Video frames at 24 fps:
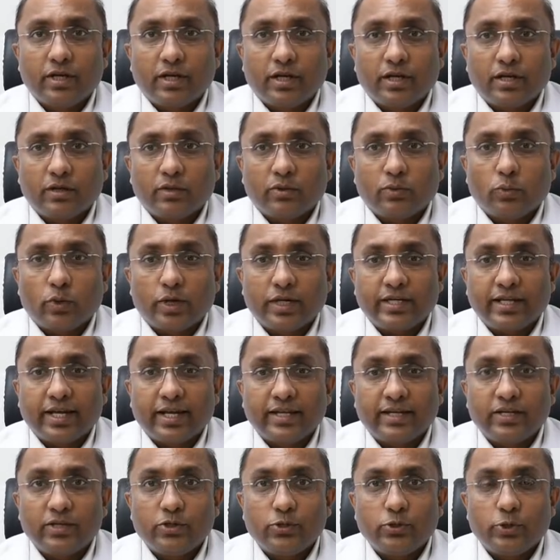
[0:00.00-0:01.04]
one
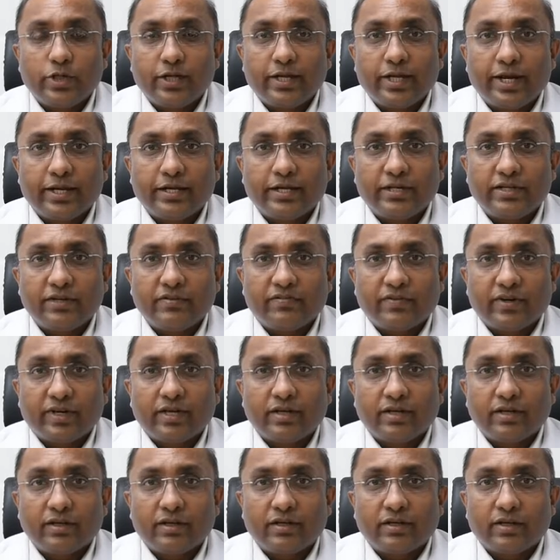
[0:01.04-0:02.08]
can usually
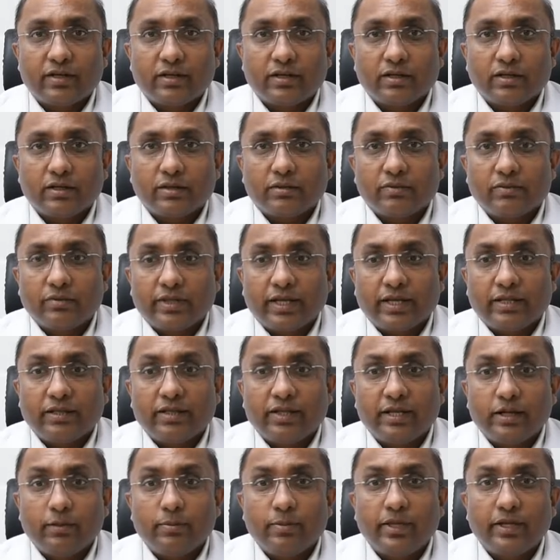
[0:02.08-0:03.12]
identify that
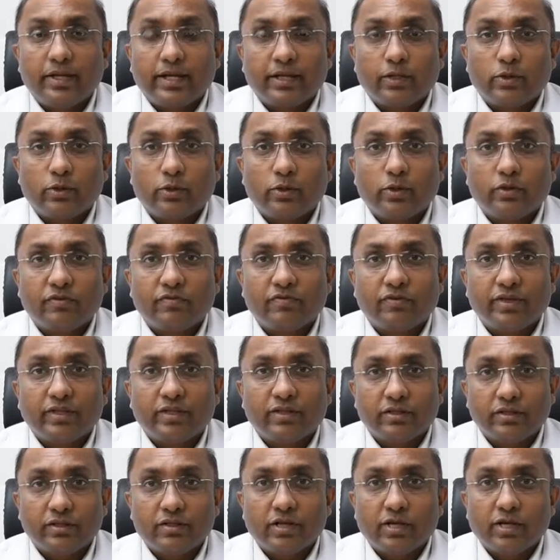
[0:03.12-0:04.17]
there will be like a lot of
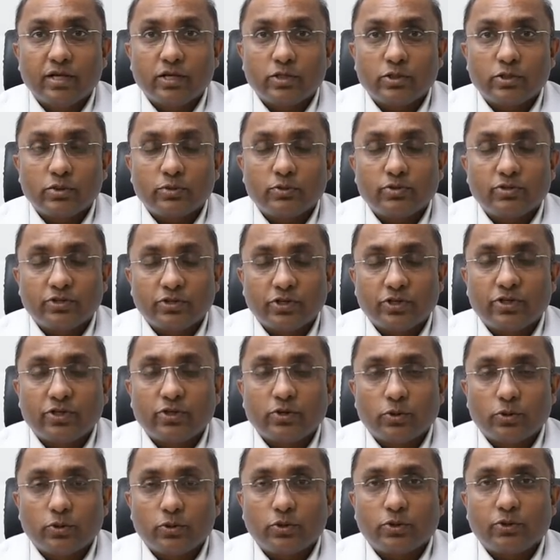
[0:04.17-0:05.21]
other children
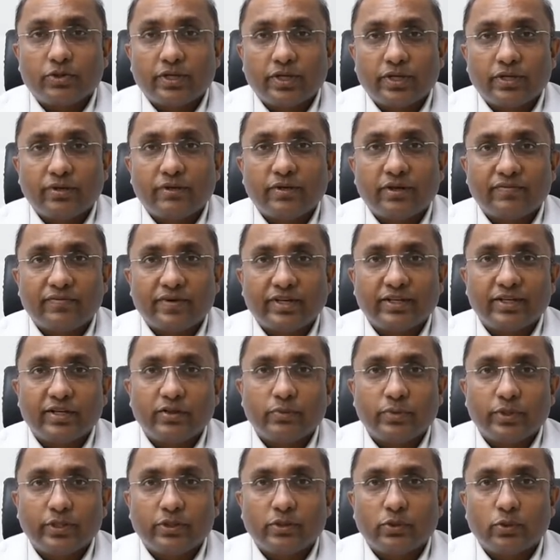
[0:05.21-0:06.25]
also there
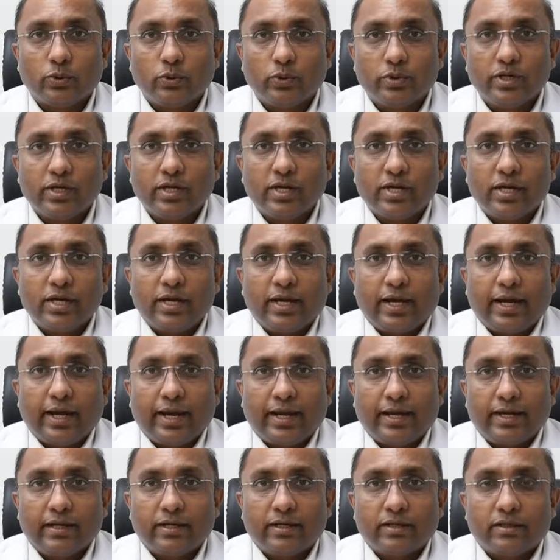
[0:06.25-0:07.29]
affected with cold,
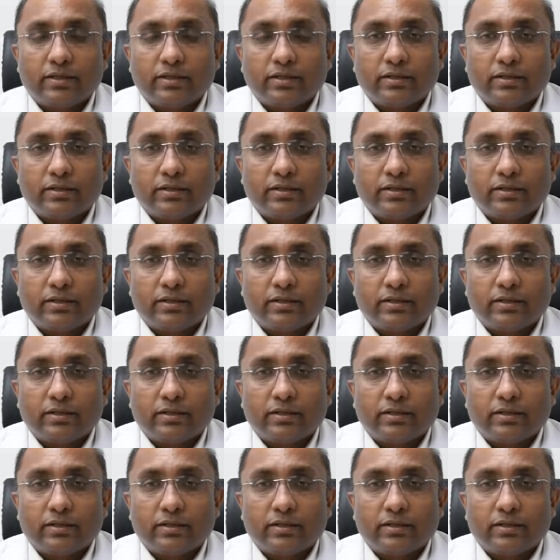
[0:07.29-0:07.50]
and